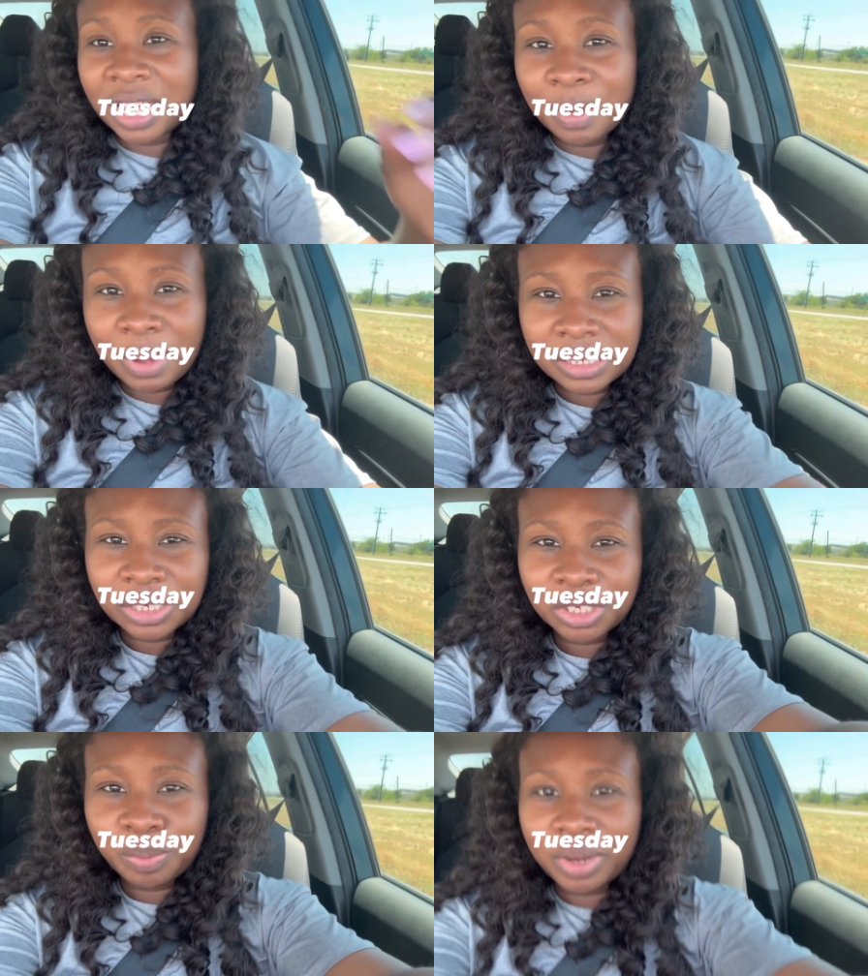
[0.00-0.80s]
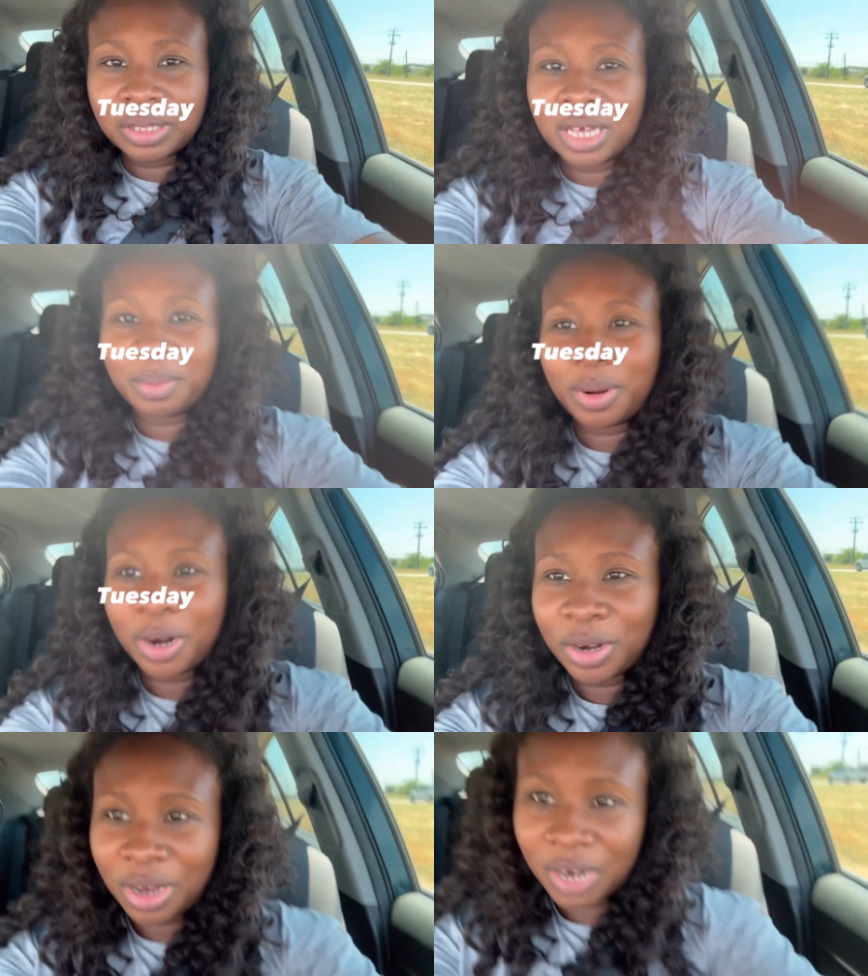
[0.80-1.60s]
And my sister picked up
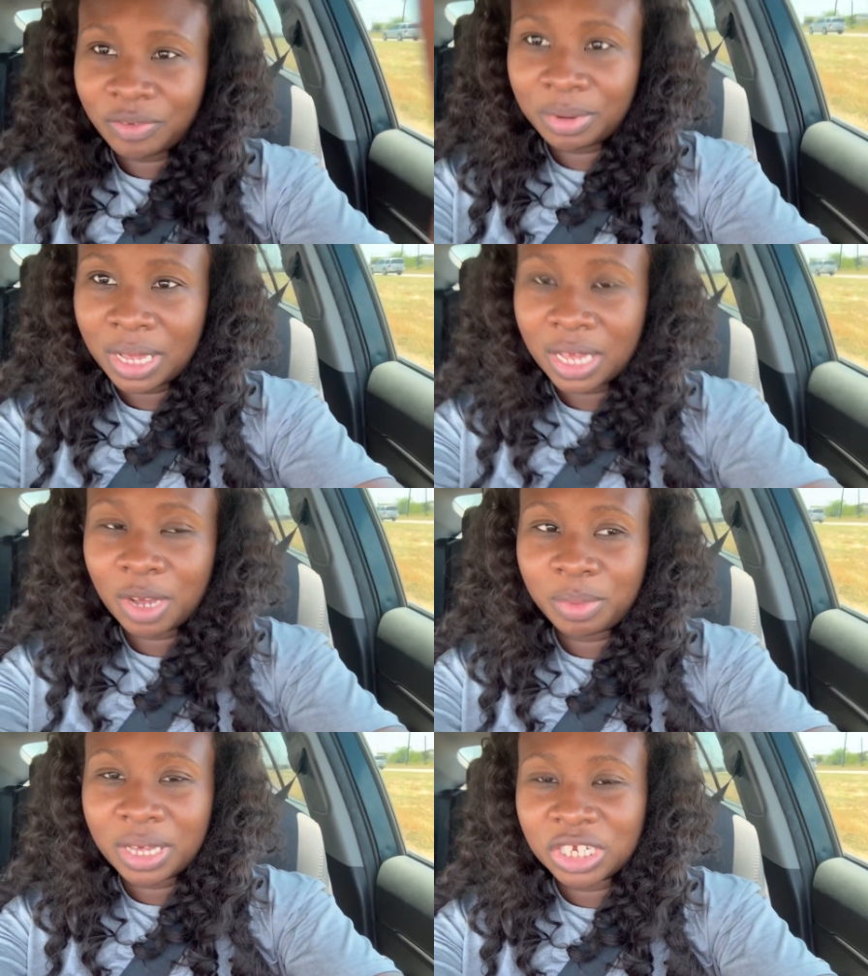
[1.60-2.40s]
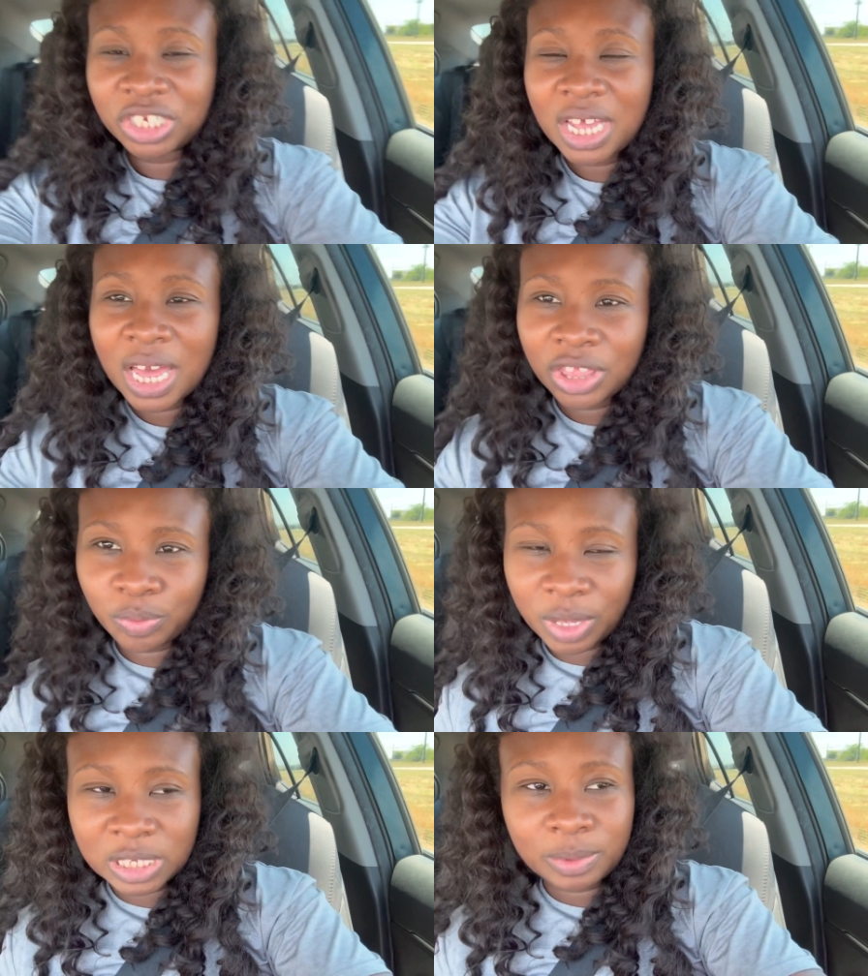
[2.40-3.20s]
her daughter from daycare because she had
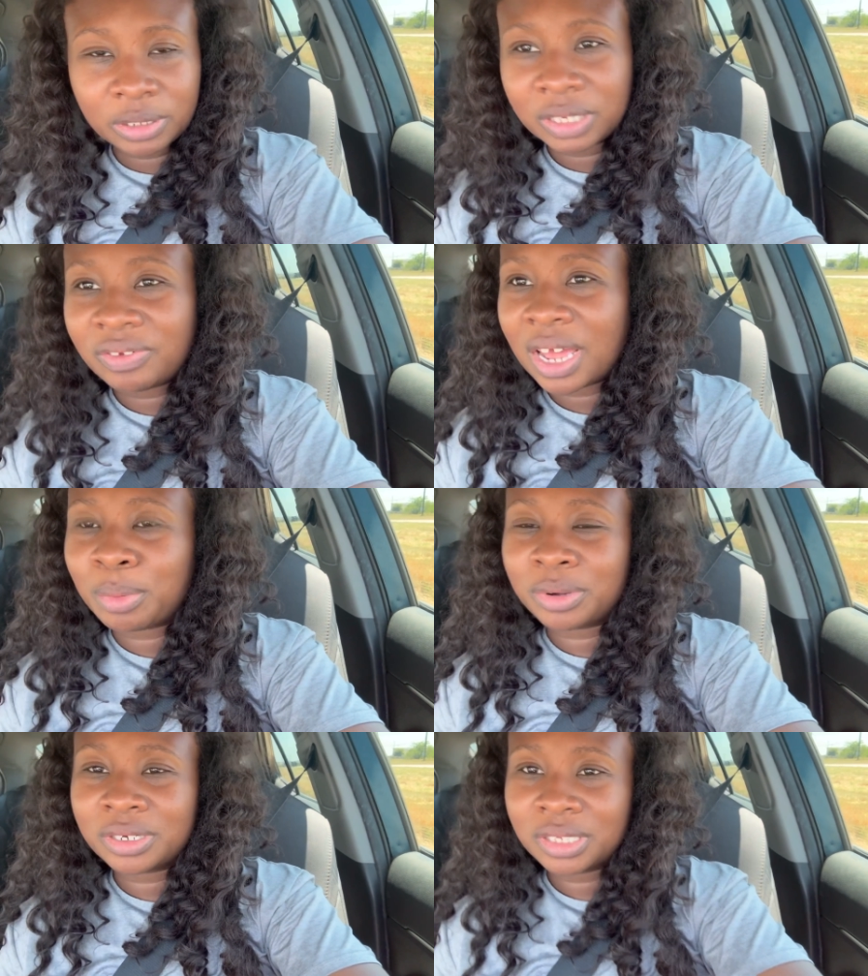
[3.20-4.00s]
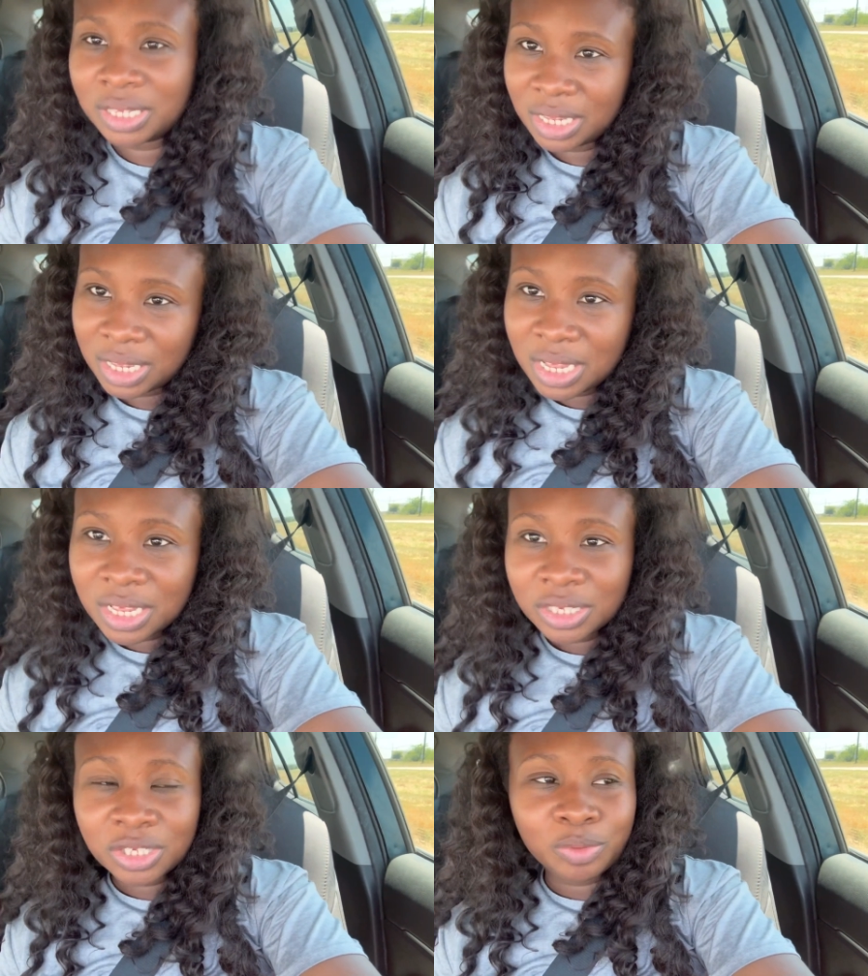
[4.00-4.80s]
three explosive diapers.
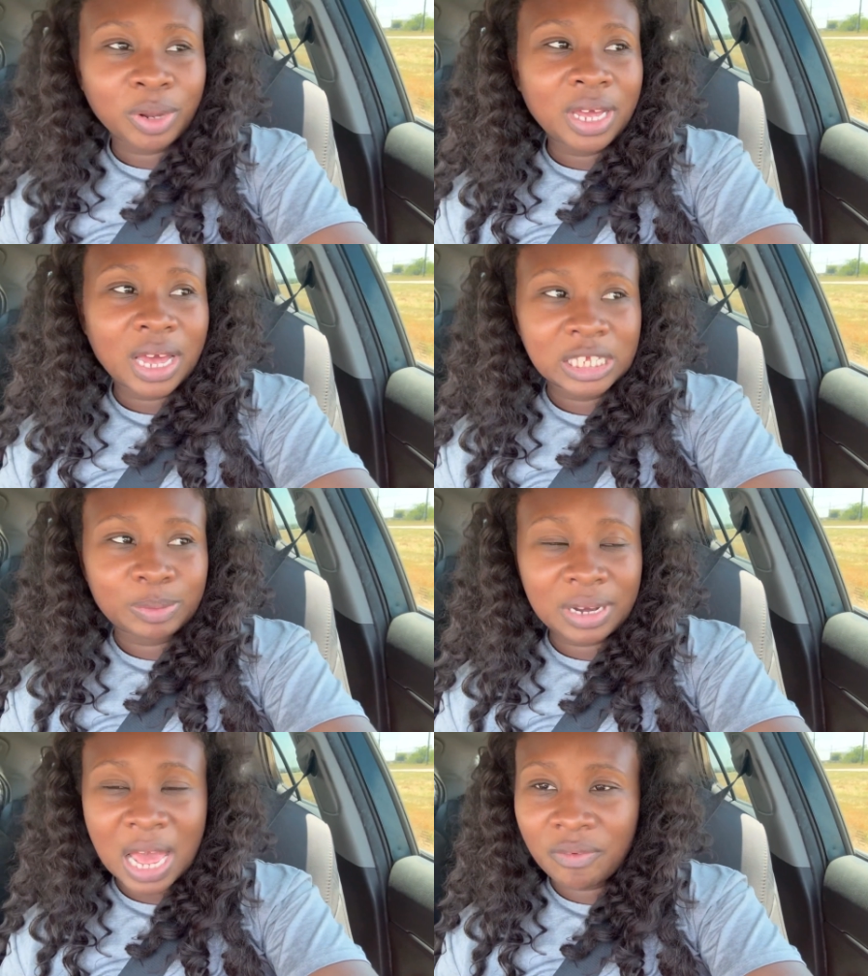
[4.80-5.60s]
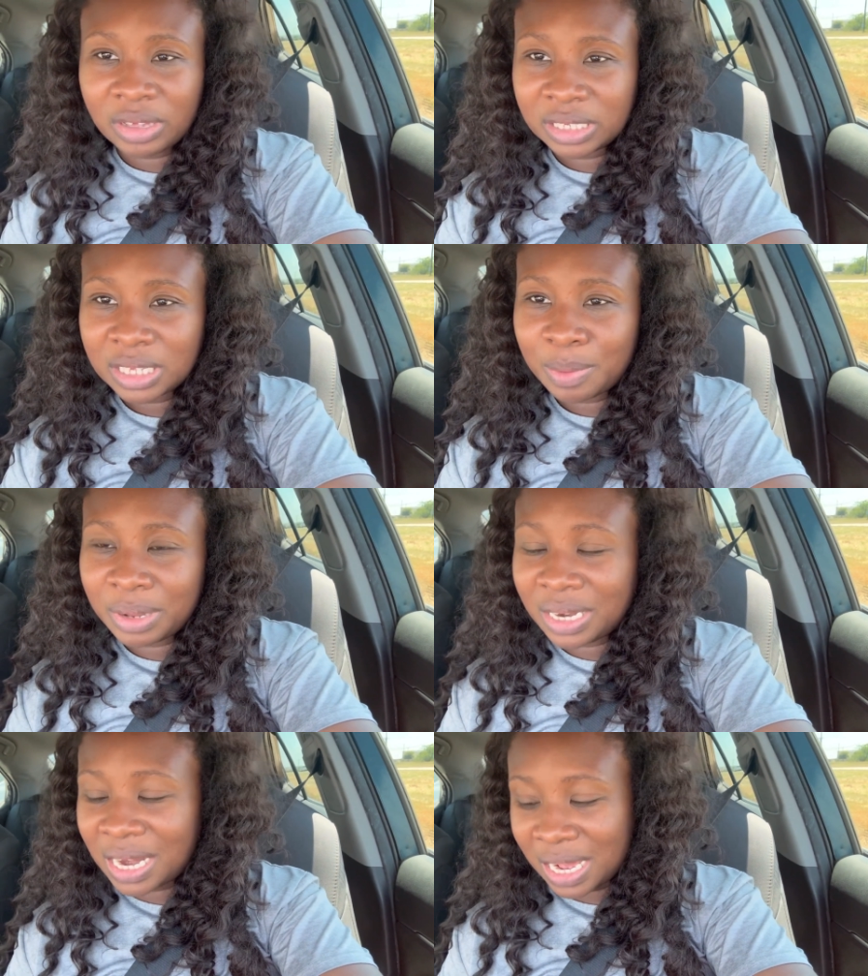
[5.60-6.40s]
Soraya has been having
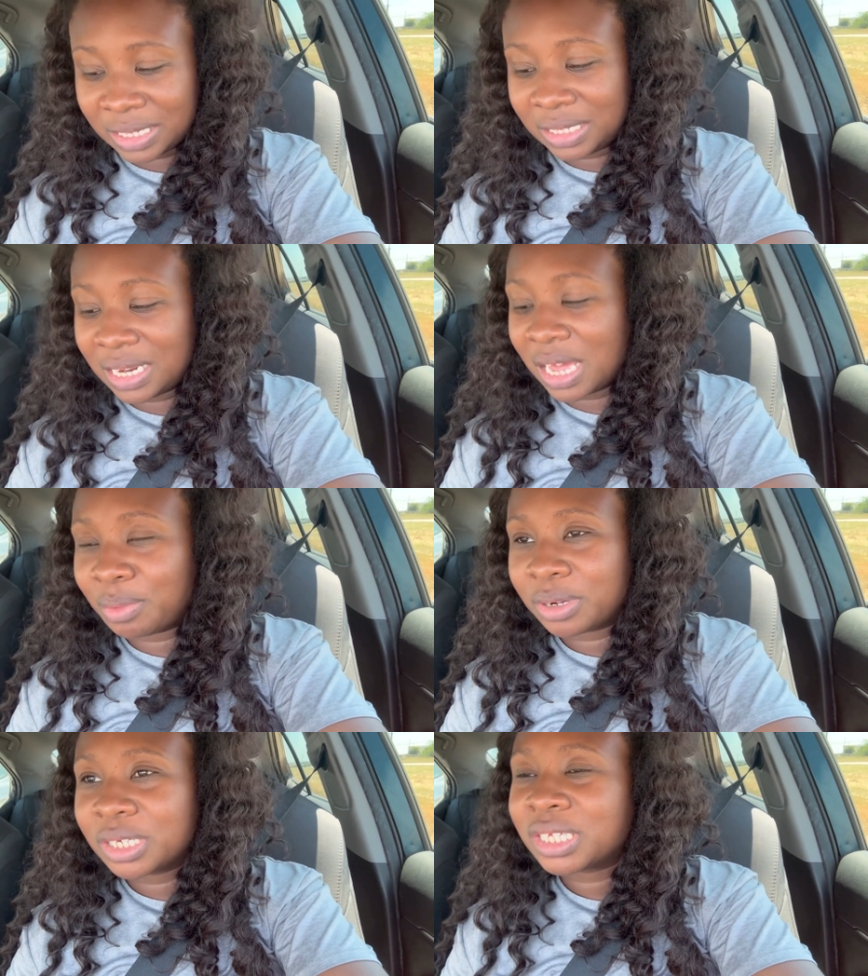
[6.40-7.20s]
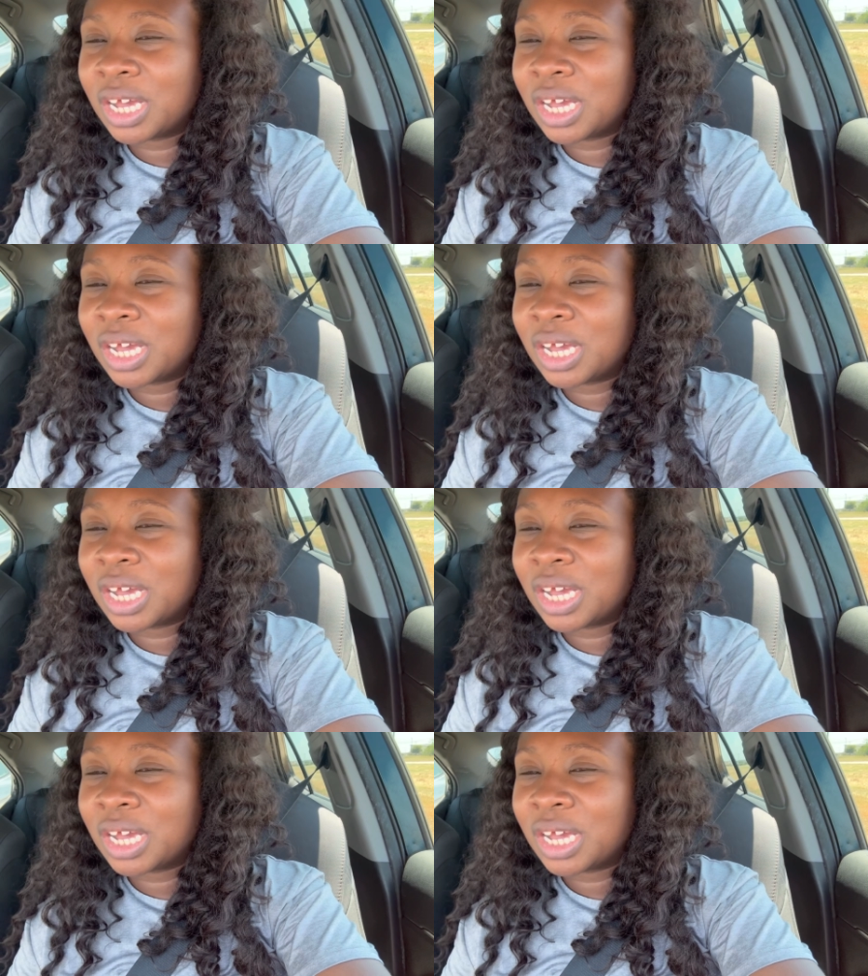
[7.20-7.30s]
some nasty diapers.